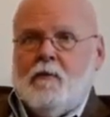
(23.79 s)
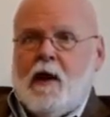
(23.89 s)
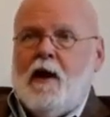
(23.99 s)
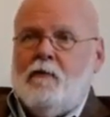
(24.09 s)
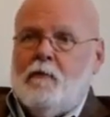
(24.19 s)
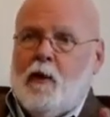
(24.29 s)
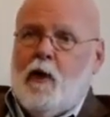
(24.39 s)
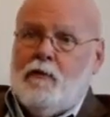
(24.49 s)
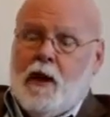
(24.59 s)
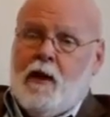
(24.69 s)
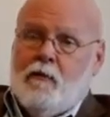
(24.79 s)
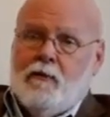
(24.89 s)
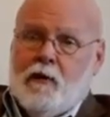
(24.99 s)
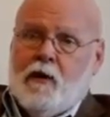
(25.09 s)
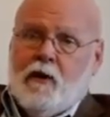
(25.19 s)
my wife and I have a
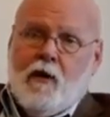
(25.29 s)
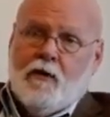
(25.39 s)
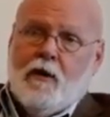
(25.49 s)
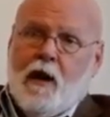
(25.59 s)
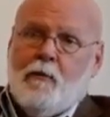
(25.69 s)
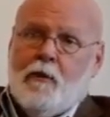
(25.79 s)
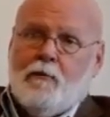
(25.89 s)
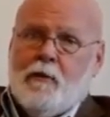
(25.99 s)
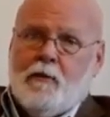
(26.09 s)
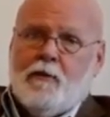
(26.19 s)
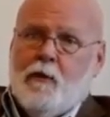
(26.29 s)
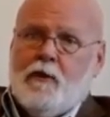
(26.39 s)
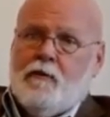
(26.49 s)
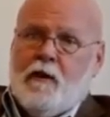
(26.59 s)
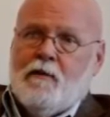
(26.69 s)
fairly large library, about
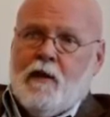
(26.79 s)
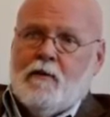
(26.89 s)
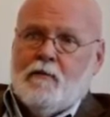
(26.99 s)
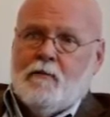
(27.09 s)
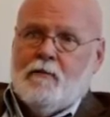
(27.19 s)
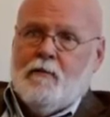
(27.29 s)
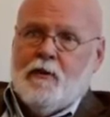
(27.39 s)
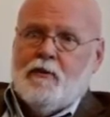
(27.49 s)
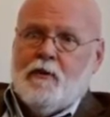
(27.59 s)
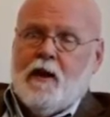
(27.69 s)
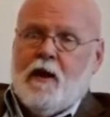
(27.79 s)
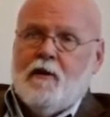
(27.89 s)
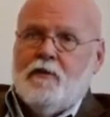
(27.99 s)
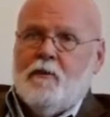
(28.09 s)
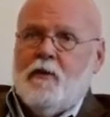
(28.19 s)
25,000 books in the
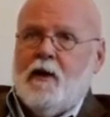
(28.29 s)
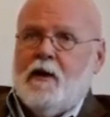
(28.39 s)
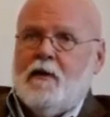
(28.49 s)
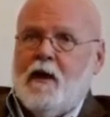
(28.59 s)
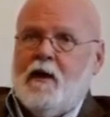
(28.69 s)
house, something like that.